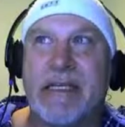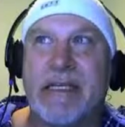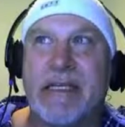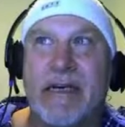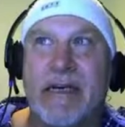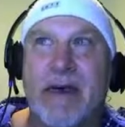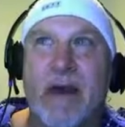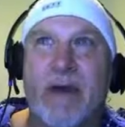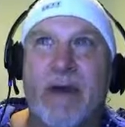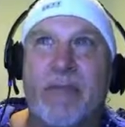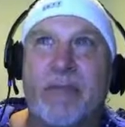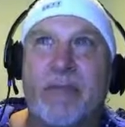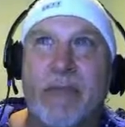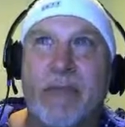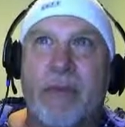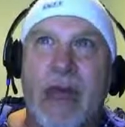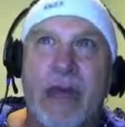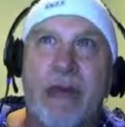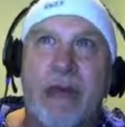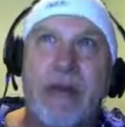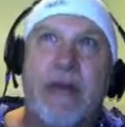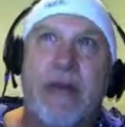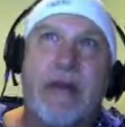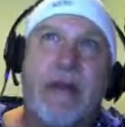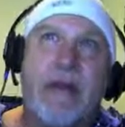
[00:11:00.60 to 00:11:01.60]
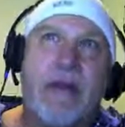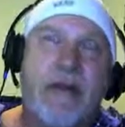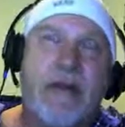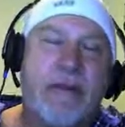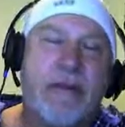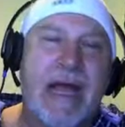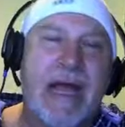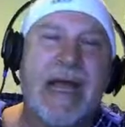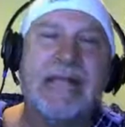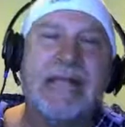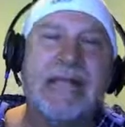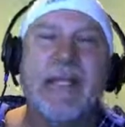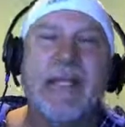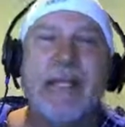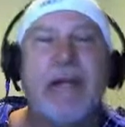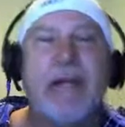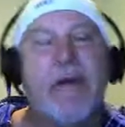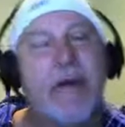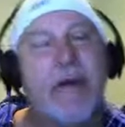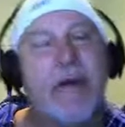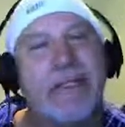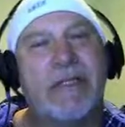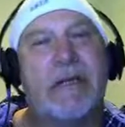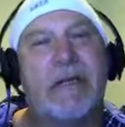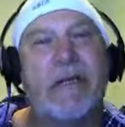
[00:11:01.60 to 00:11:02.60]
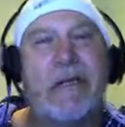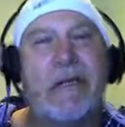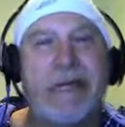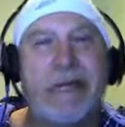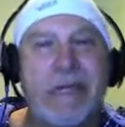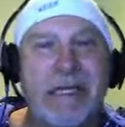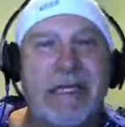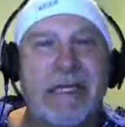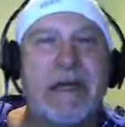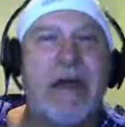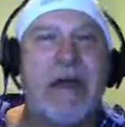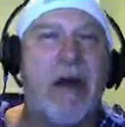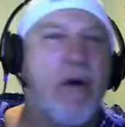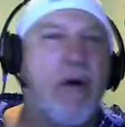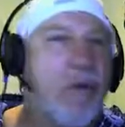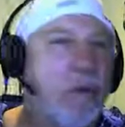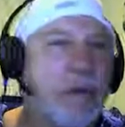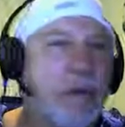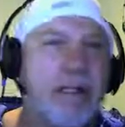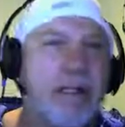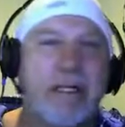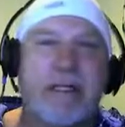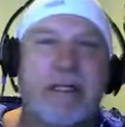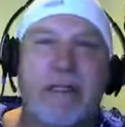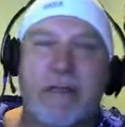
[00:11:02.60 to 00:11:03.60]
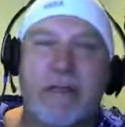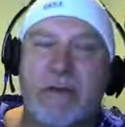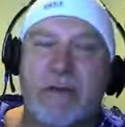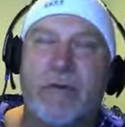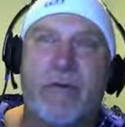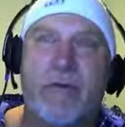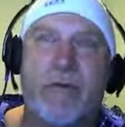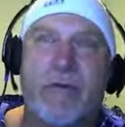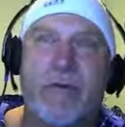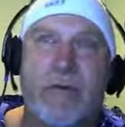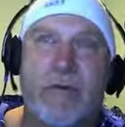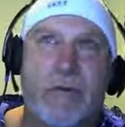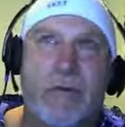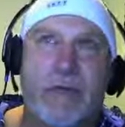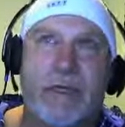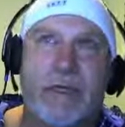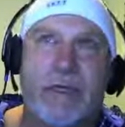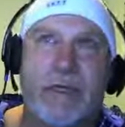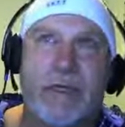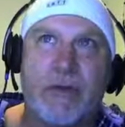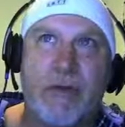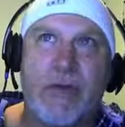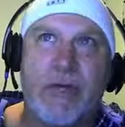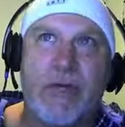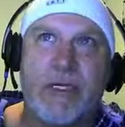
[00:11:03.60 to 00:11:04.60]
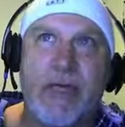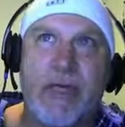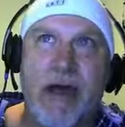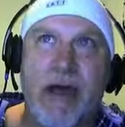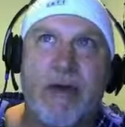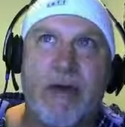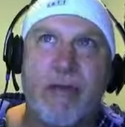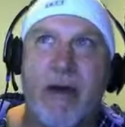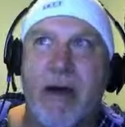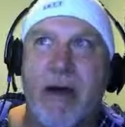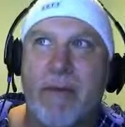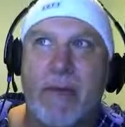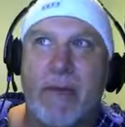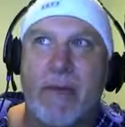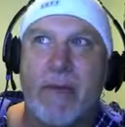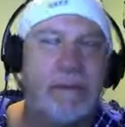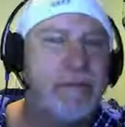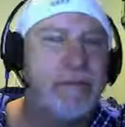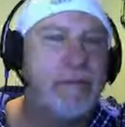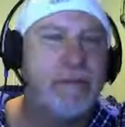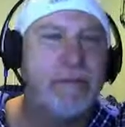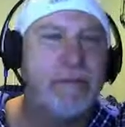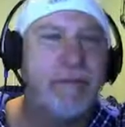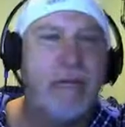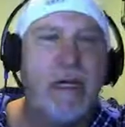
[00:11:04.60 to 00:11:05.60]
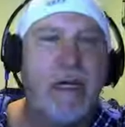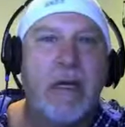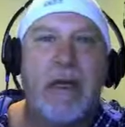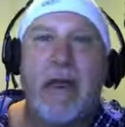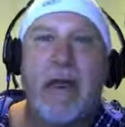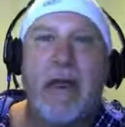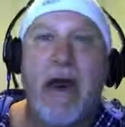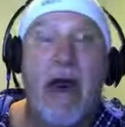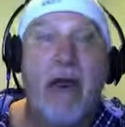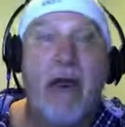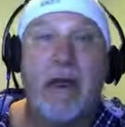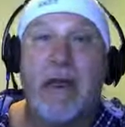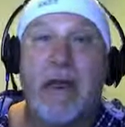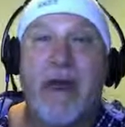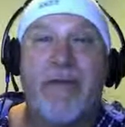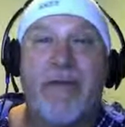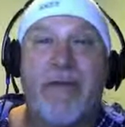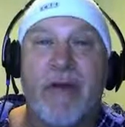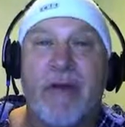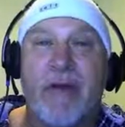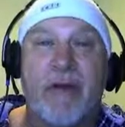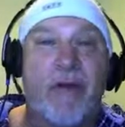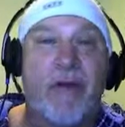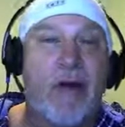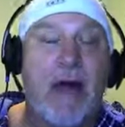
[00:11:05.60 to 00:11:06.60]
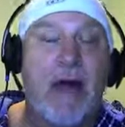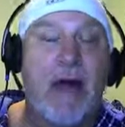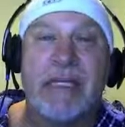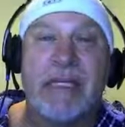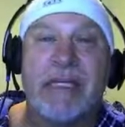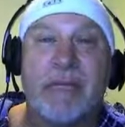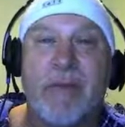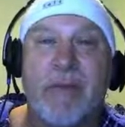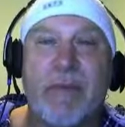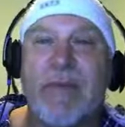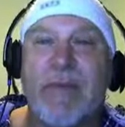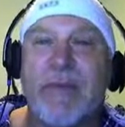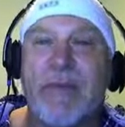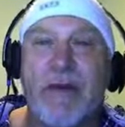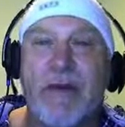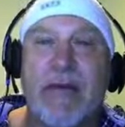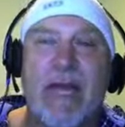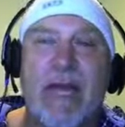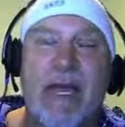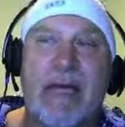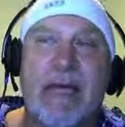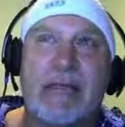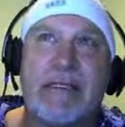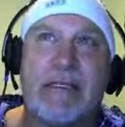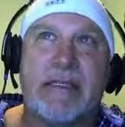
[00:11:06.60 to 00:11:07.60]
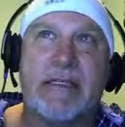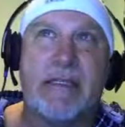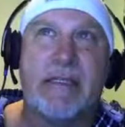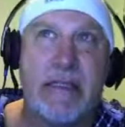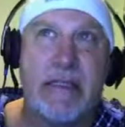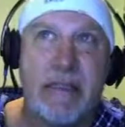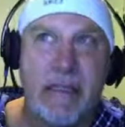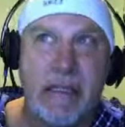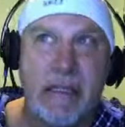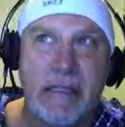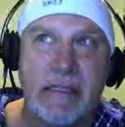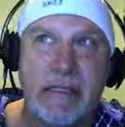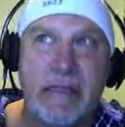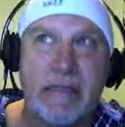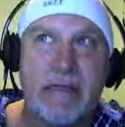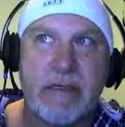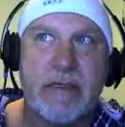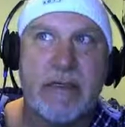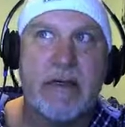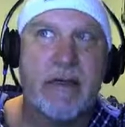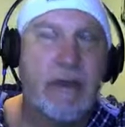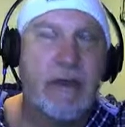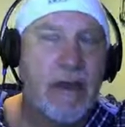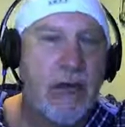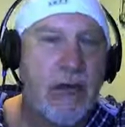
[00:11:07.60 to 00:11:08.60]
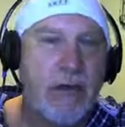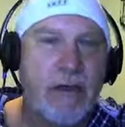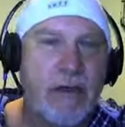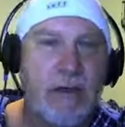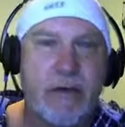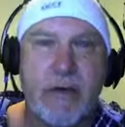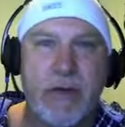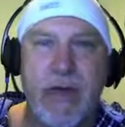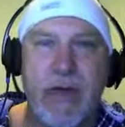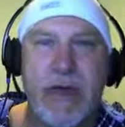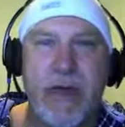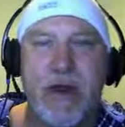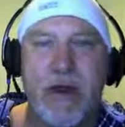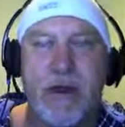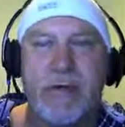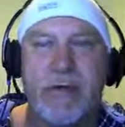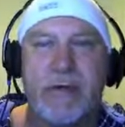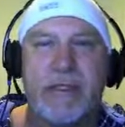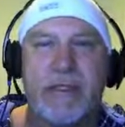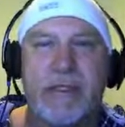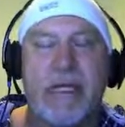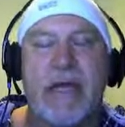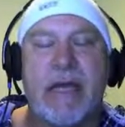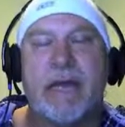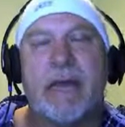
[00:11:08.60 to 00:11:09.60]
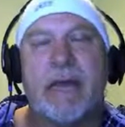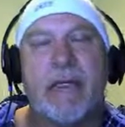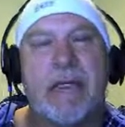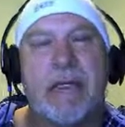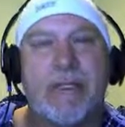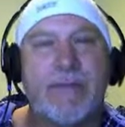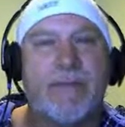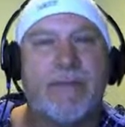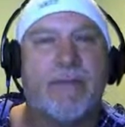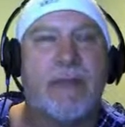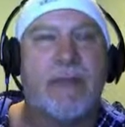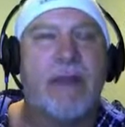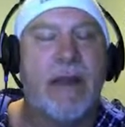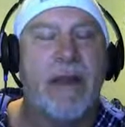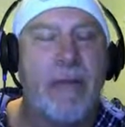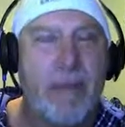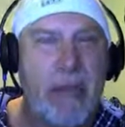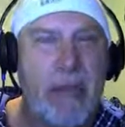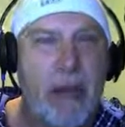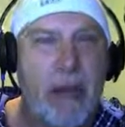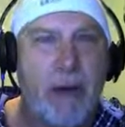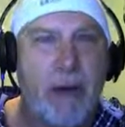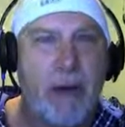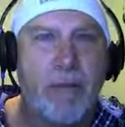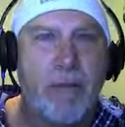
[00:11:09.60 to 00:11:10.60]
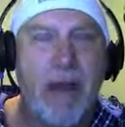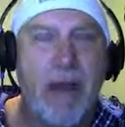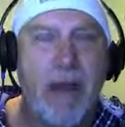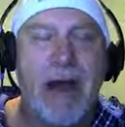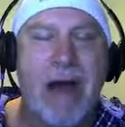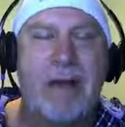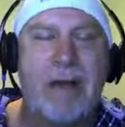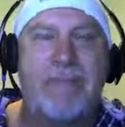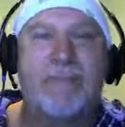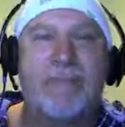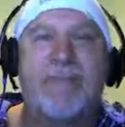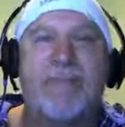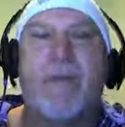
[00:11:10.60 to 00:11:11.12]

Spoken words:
in an airplane. That's a U.S. currency note with the Twin Tower bombing. I love you in Christ, but if you can't see this and you don't understand this, let me help you out.